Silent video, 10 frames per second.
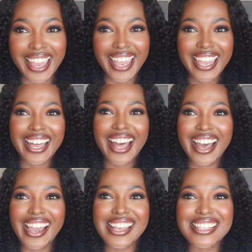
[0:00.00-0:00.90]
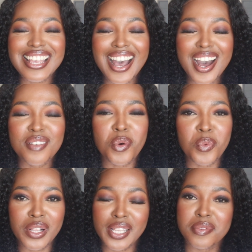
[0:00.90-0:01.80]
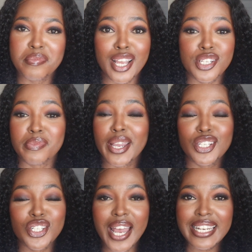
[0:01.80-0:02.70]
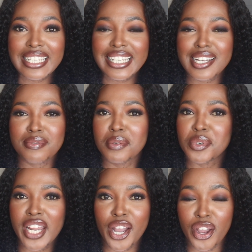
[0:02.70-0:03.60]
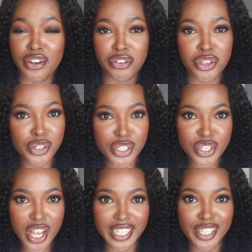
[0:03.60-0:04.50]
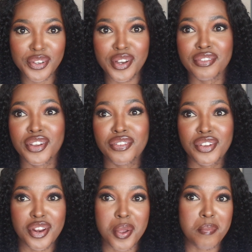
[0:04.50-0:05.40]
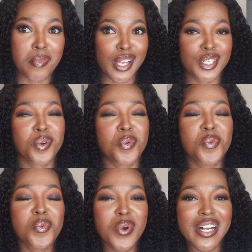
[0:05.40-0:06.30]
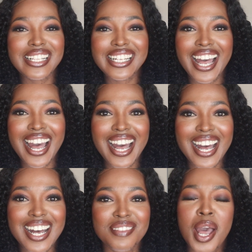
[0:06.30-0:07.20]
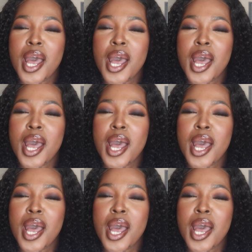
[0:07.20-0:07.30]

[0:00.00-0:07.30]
Hey guys, welcome back to my channel. Nakho, and if you're new to this channel, you are very much welcome.